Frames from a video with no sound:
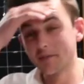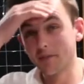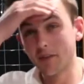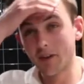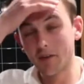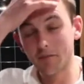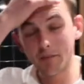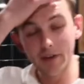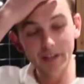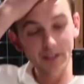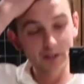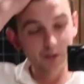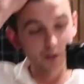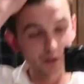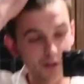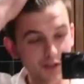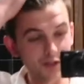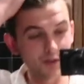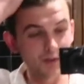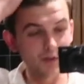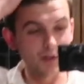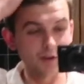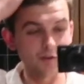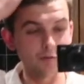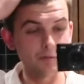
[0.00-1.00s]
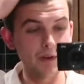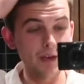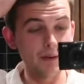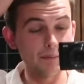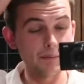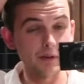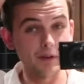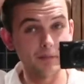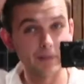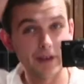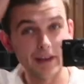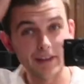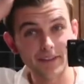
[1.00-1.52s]
I've been talking to a lot of
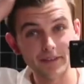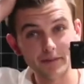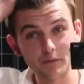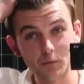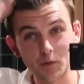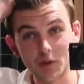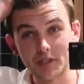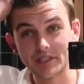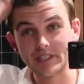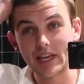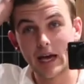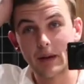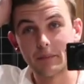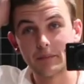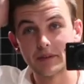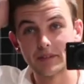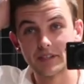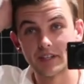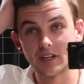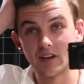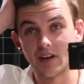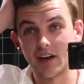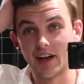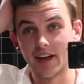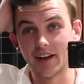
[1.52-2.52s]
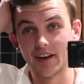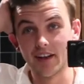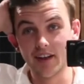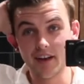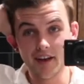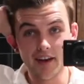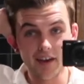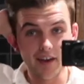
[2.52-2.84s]
people about what's happened tonight.